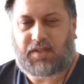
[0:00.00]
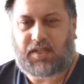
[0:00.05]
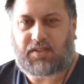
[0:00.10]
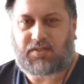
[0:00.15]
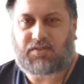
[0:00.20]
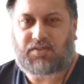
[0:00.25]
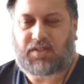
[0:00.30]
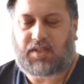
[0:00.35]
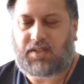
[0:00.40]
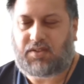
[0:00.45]

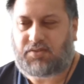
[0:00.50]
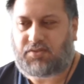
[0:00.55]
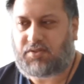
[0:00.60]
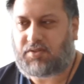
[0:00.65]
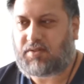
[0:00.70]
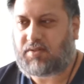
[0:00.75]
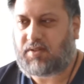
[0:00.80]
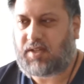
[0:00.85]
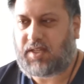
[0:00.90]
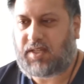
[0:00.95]
exercise
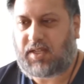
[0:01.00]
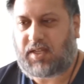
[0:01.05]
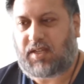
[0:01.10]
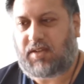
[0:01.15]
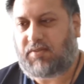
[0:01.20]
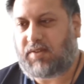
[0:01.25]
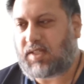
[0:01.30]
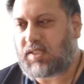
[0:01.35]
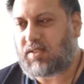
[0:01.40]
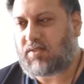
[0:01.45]
or any
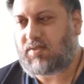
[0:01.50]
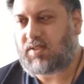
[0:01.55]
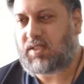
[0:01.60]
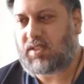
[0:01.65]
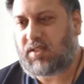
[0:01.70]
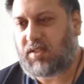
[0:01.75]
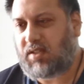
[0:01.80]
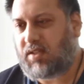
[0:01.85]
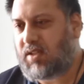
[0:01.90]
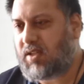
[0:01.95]
kind of
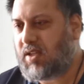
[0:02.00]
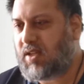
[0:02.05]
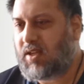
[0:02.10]
activity.